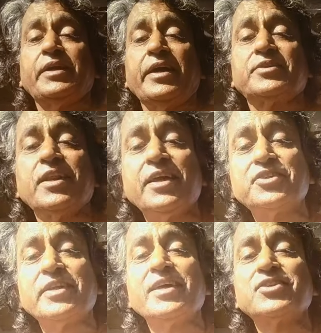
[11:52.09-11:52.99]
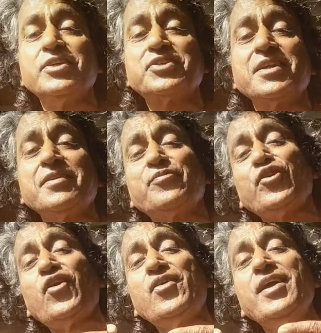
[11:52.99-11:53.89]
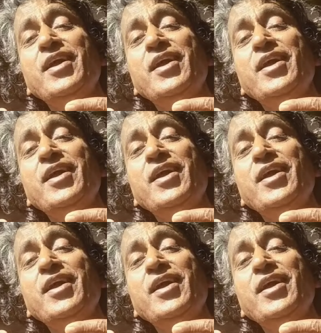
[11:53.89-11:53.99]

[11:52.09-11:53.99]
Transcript: exhalation, exhalation. For